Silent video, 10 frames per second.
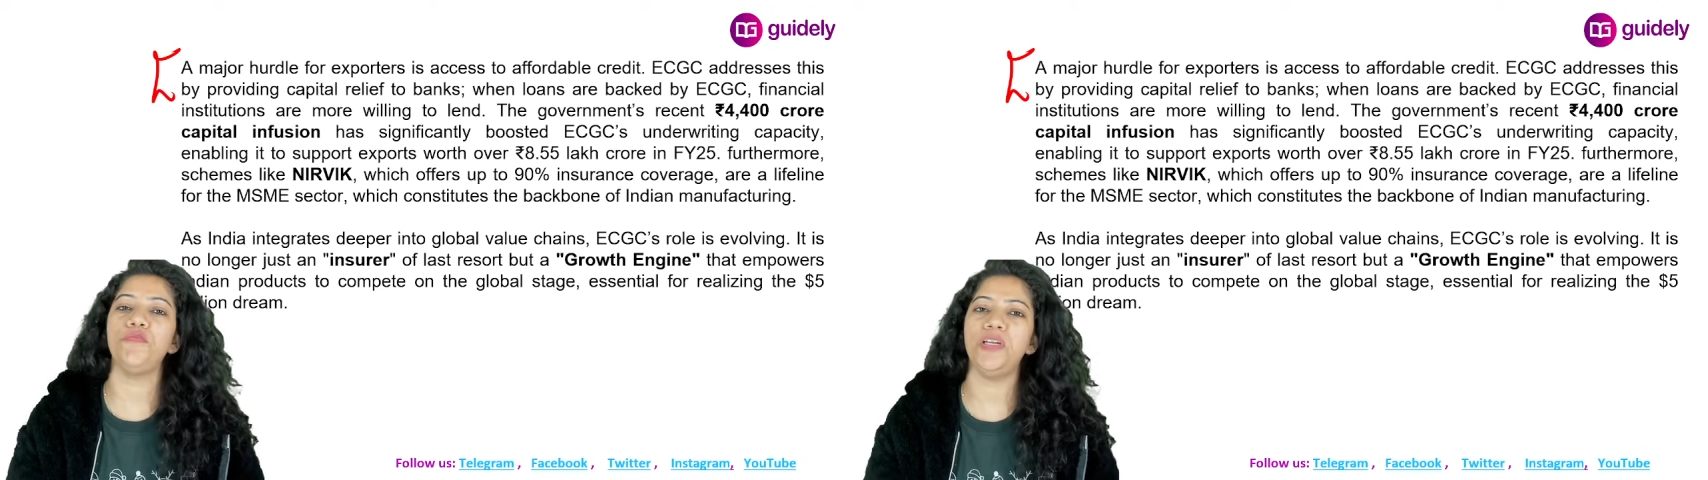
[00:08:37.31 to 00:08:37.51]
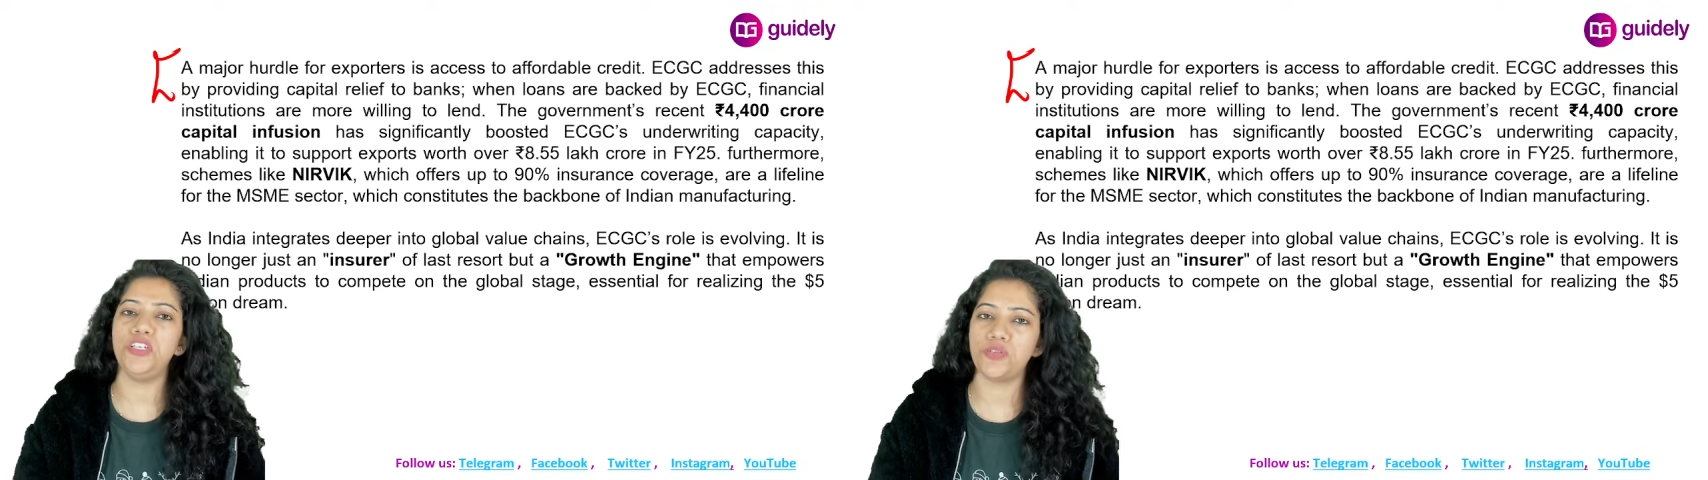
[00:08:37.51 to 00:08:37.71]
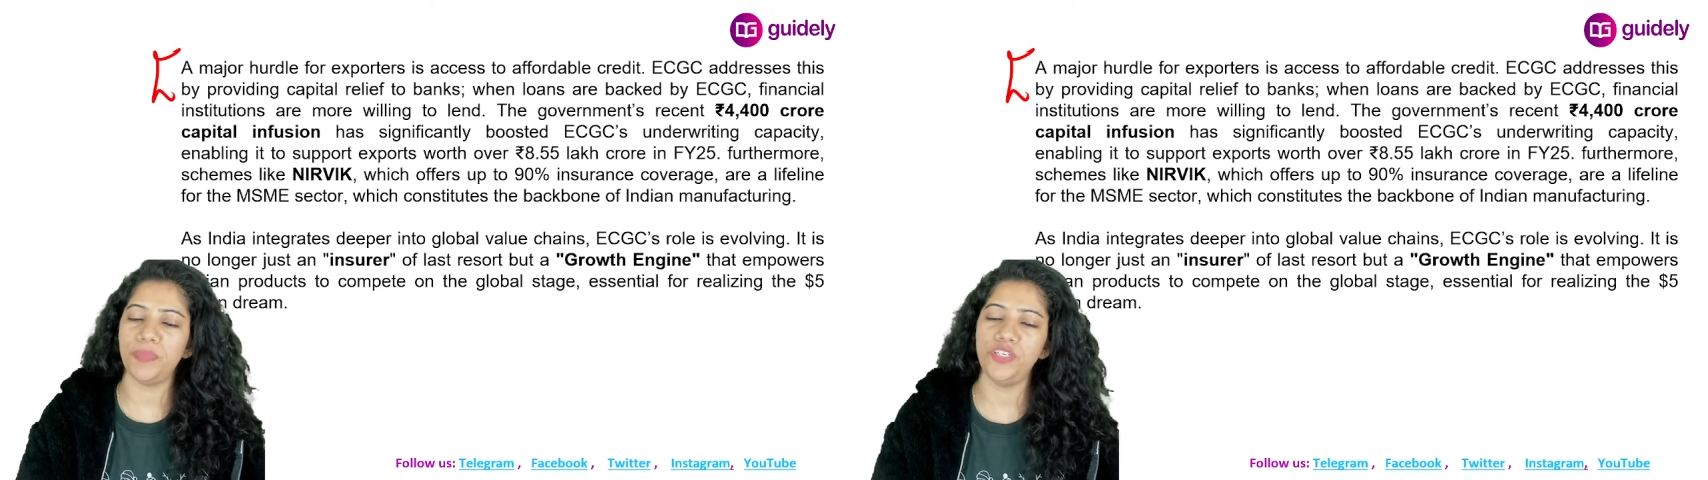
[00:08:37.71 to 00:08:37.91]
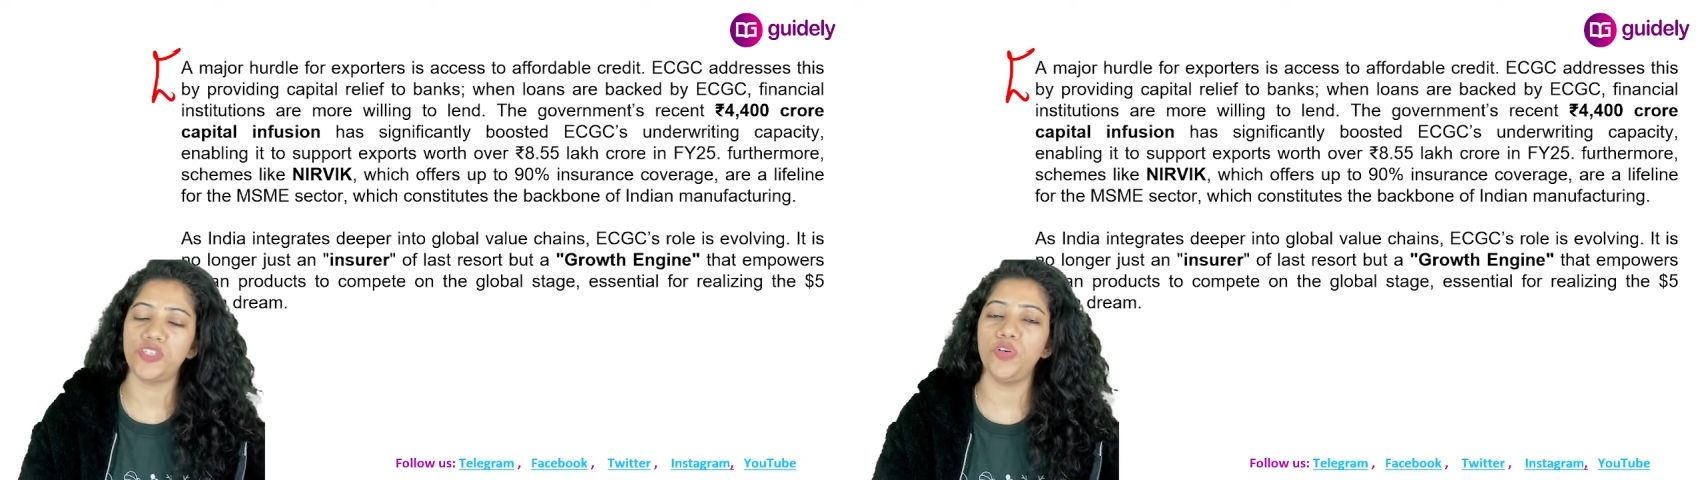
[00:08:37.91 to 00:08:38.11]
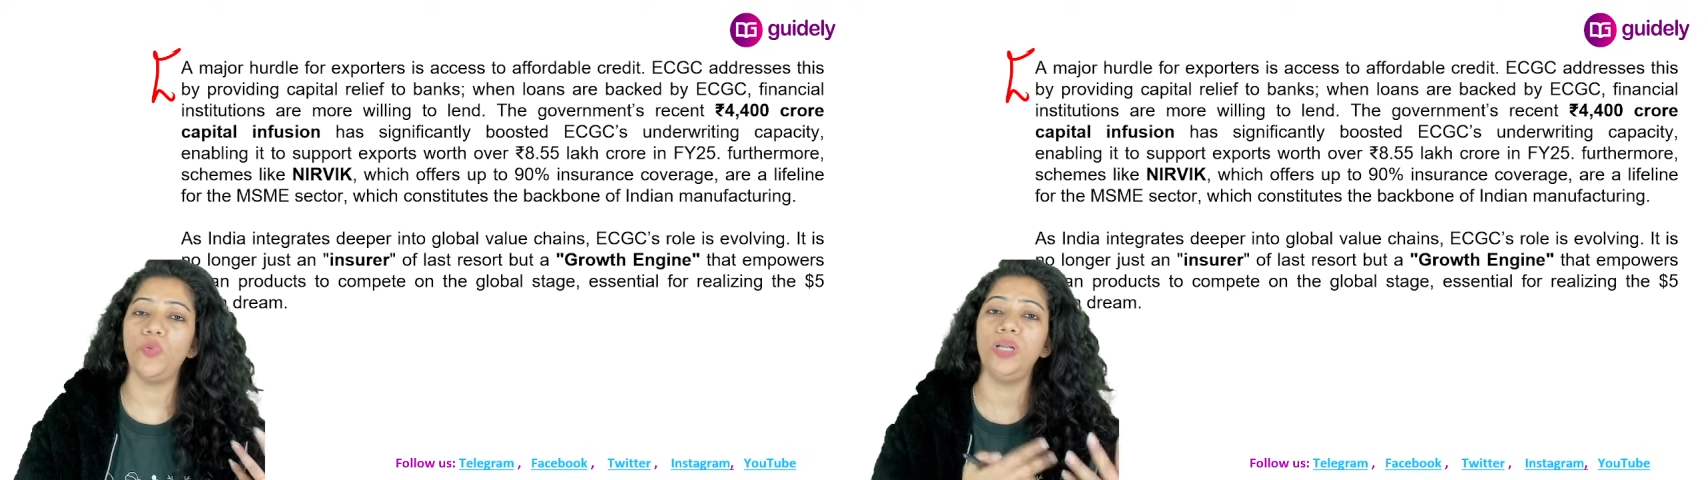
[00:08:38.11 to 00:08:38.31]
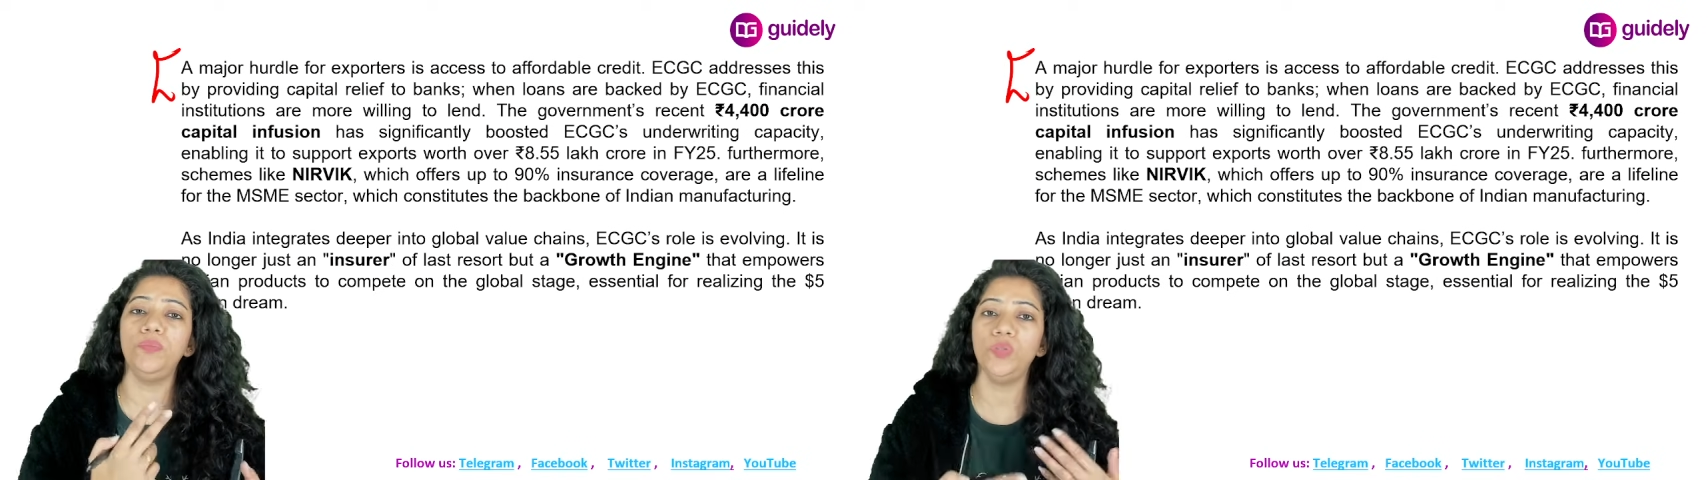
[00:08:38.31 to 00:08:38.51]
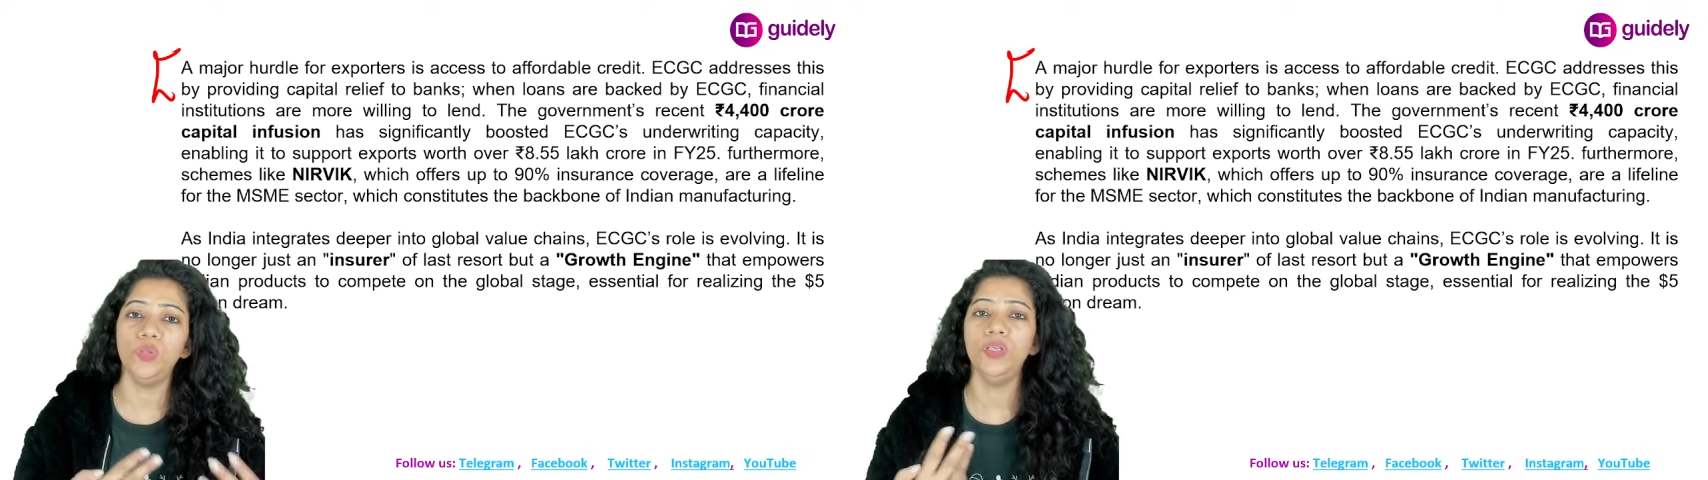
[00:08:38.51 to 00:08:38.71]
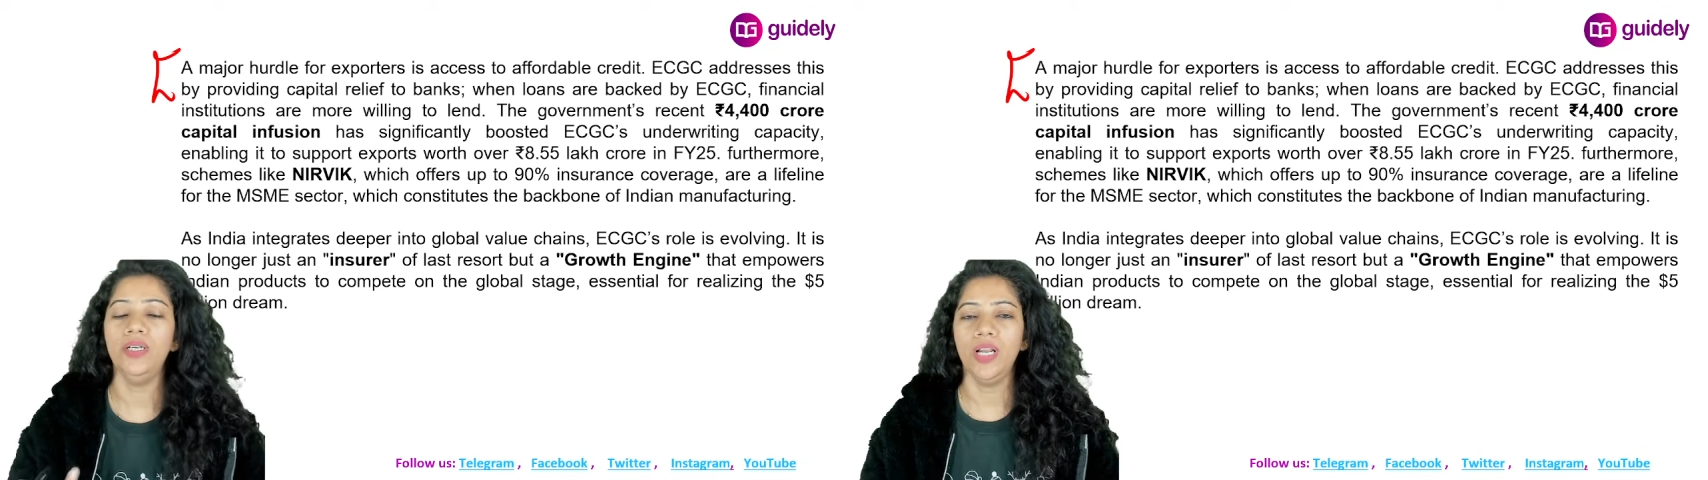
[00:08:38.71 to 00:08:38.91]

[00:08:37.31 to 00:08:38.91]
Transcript: mention one more